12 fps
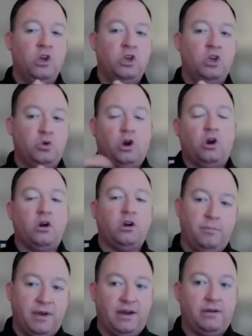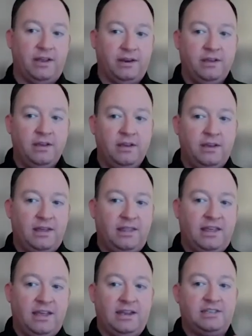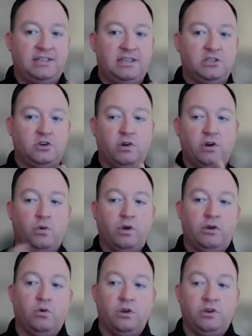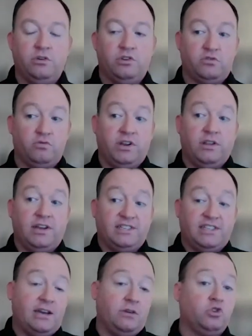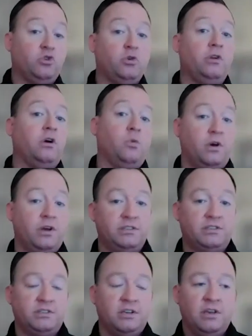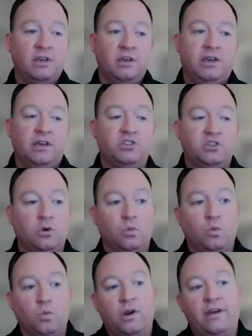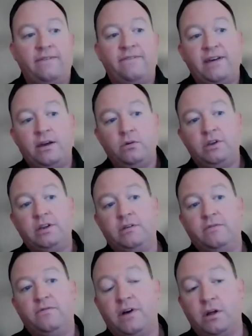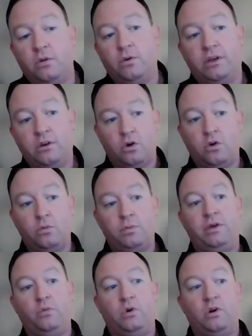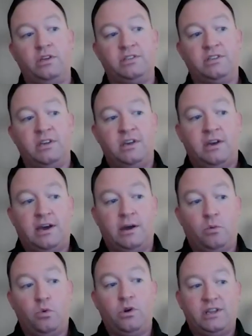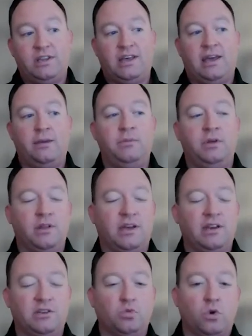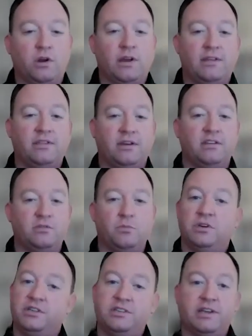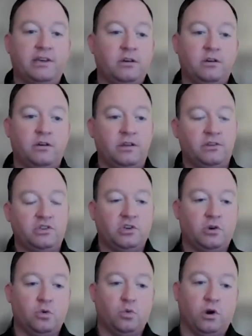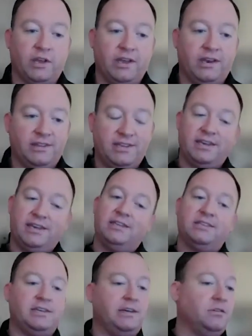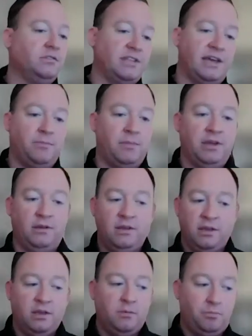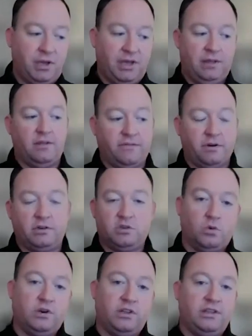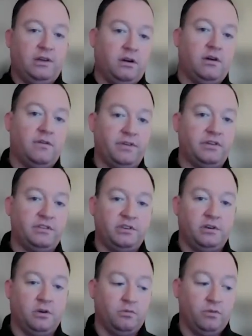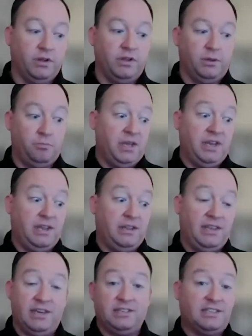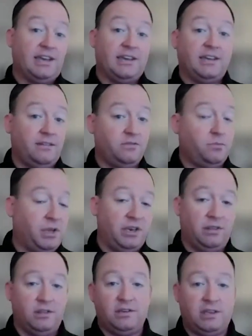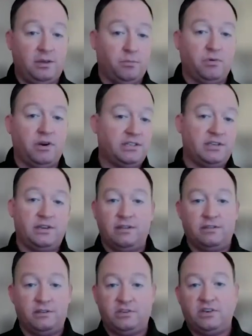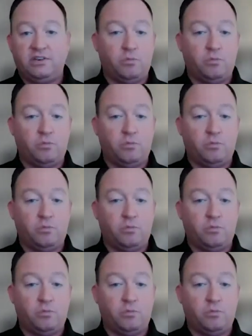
you heard about it, and then as his career went on, you just realized how true it all was. And so, what I found in following Kobe was I wanted to emulate his work ethic as much as I could, and so working in ticket sales, that meant being the first one in the office, really beating the executives, beating the team president, the chief